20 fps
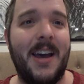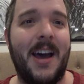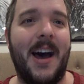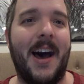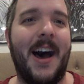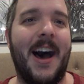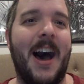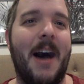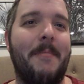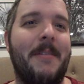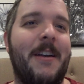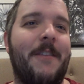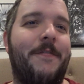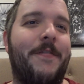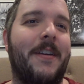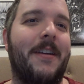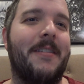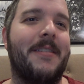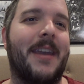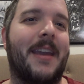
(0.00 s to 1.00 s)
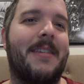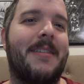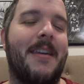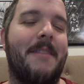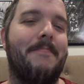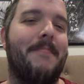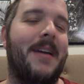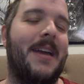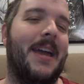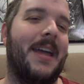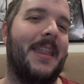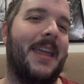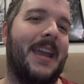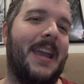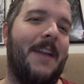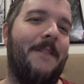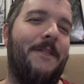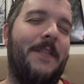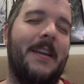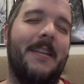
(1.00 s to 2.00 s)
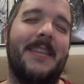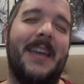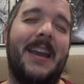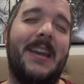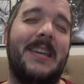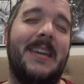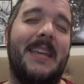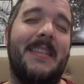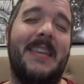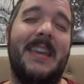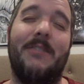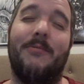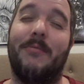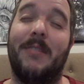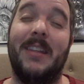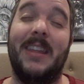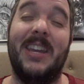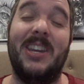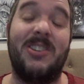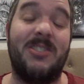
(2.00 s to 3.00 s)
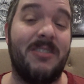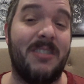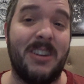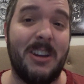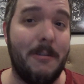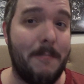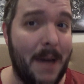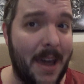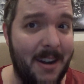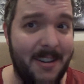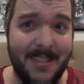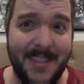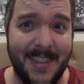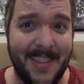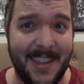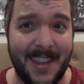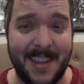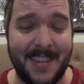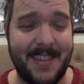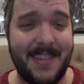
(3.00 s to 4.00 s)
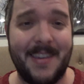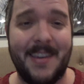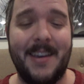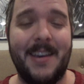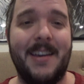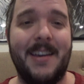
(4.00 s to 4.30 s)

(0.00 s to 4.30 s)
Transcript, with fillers: Um, it feels like some uh, like it feels like Disney really should know better than this.